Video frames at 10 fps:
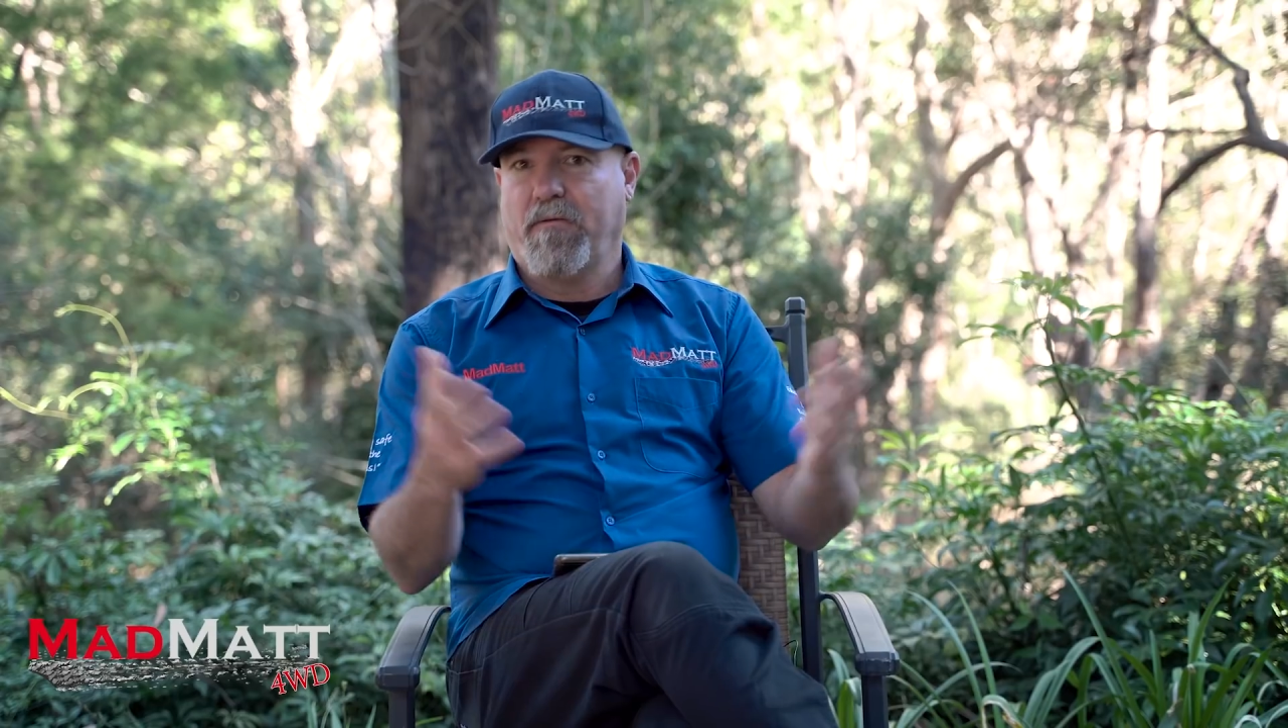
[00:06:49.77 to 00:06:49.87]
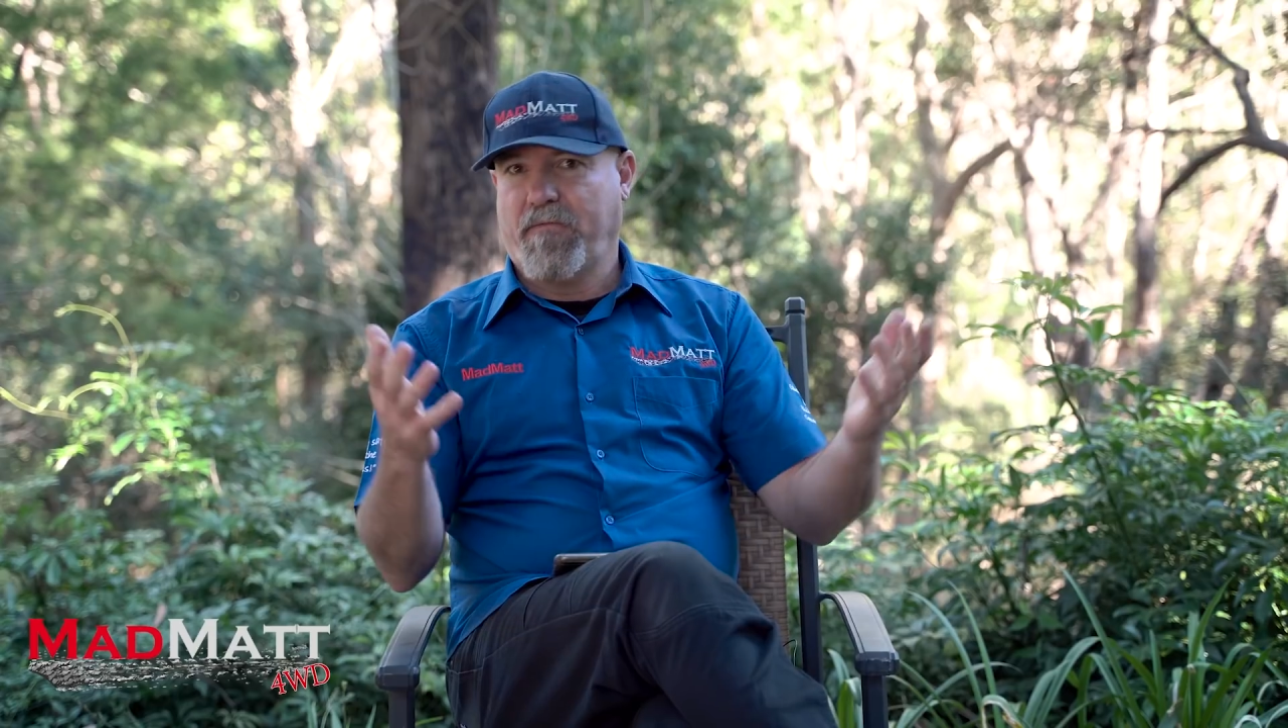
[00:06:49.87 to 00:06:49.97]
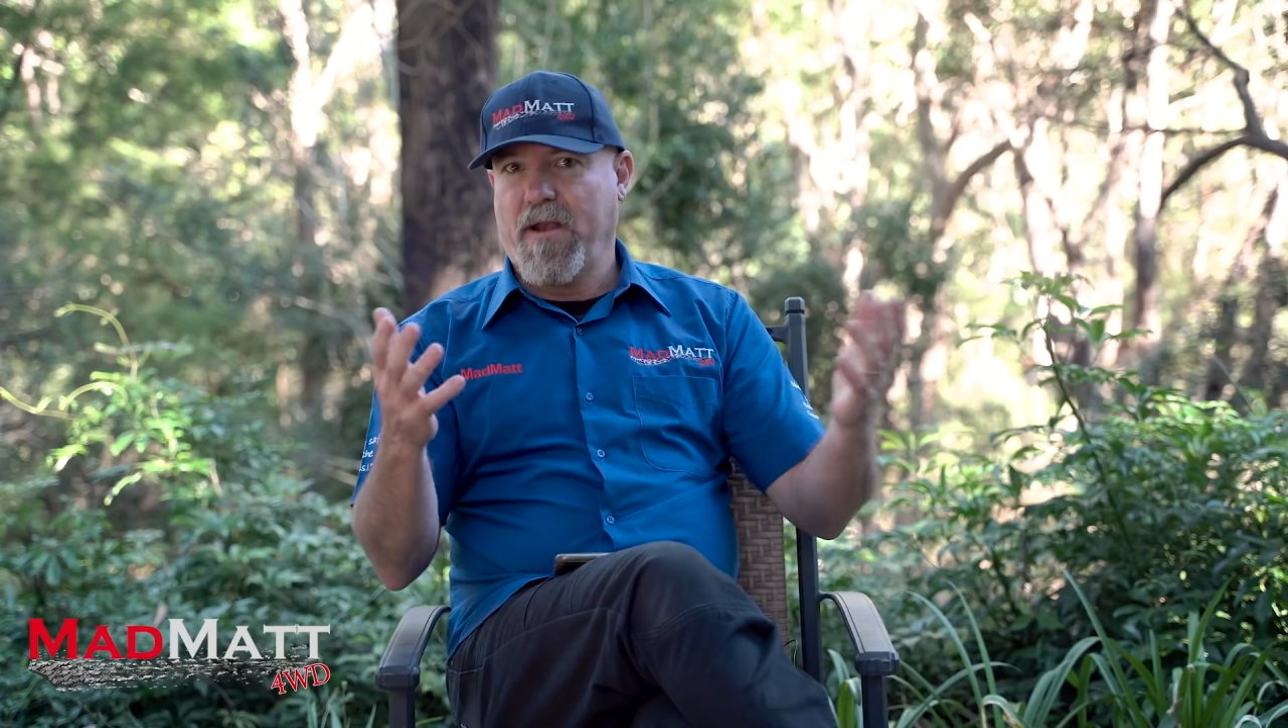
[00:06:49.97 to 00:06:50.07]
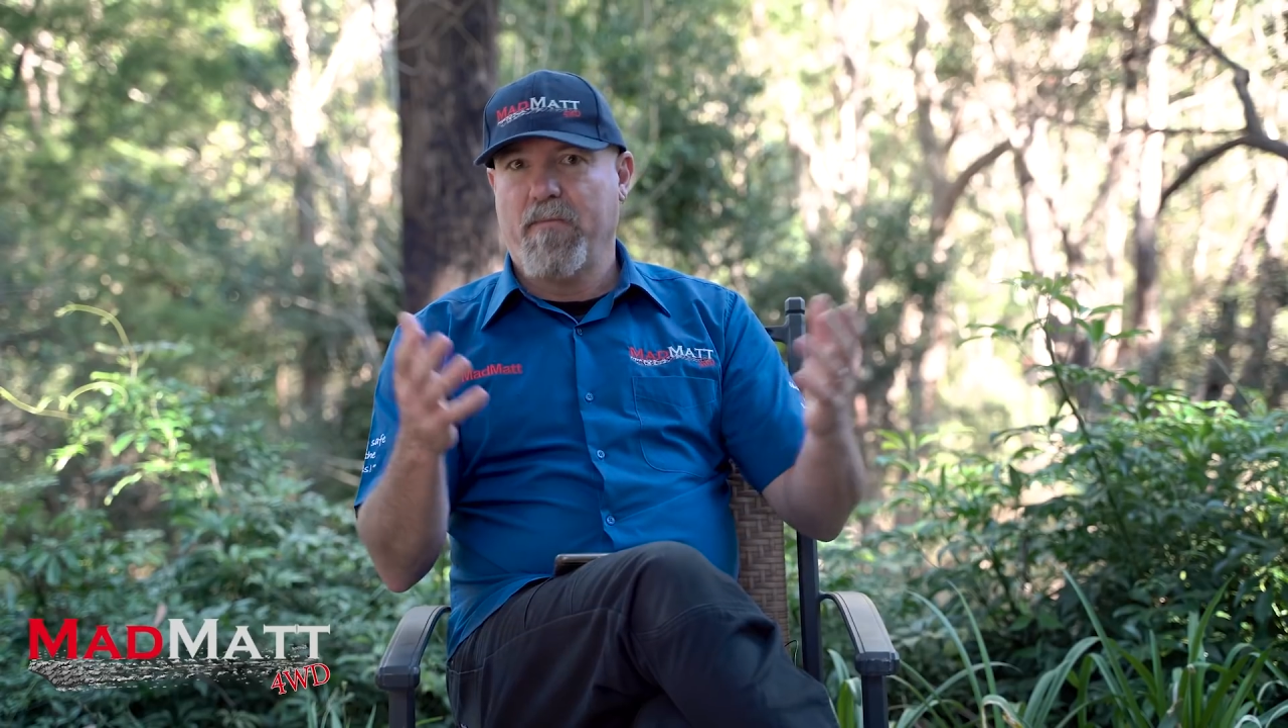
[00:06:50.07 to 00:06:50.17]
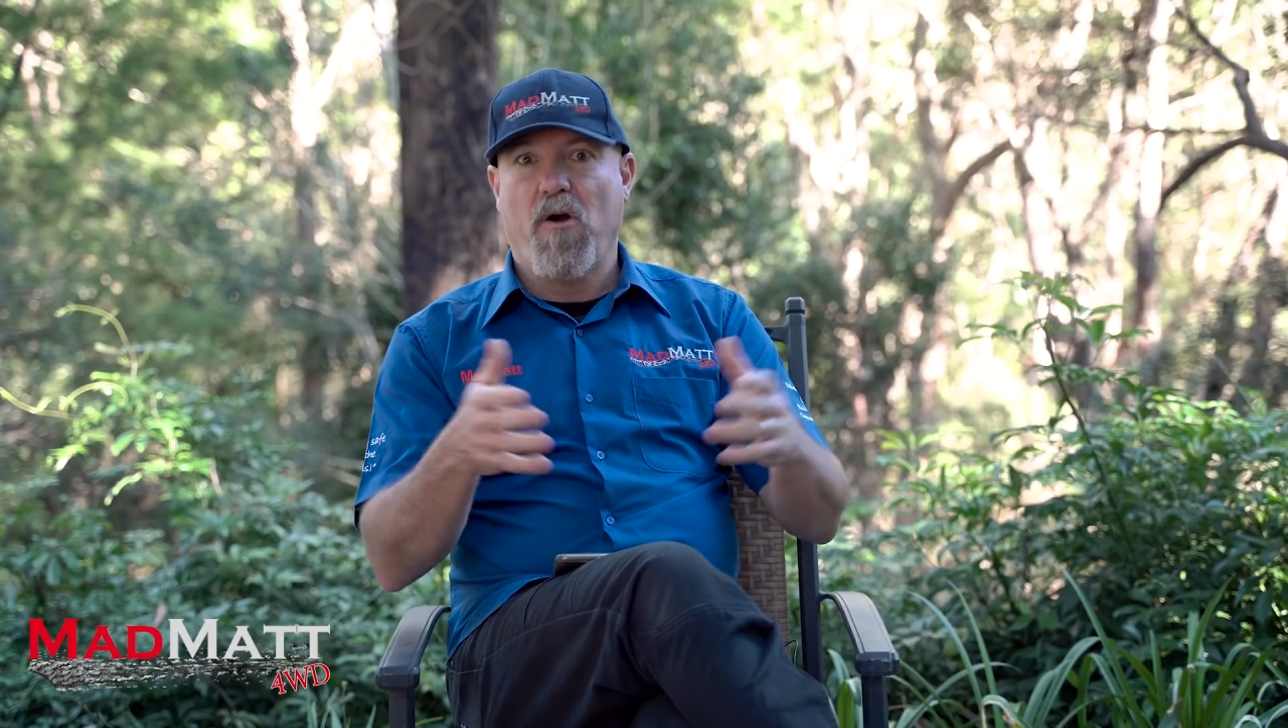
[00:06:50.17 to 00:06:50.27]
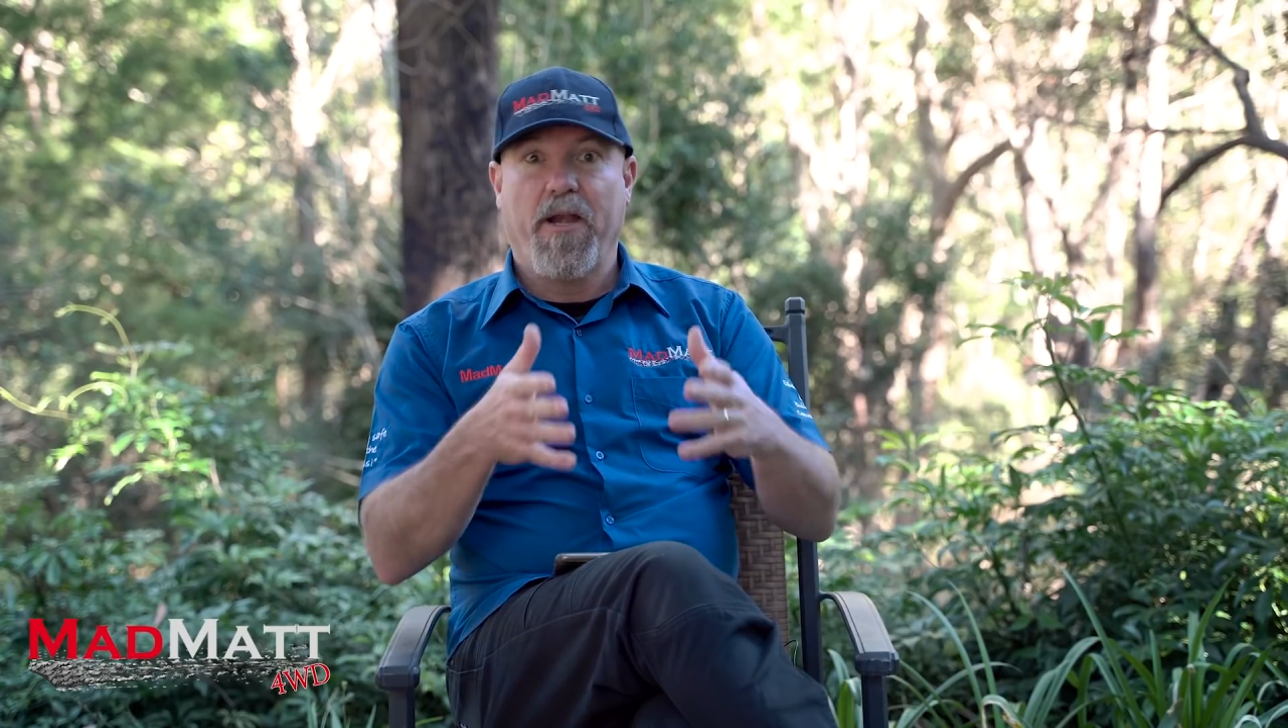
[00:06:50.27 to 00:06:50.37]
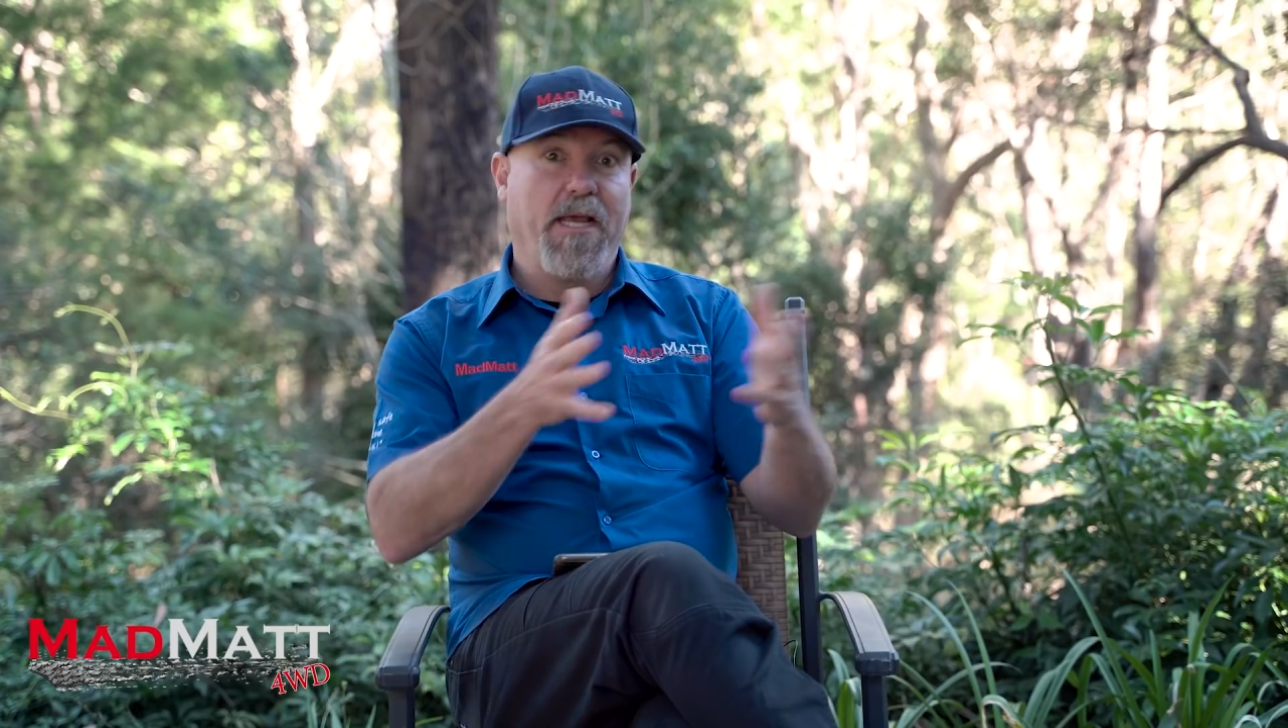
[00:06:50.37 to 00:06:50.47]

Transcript: a friend of mine.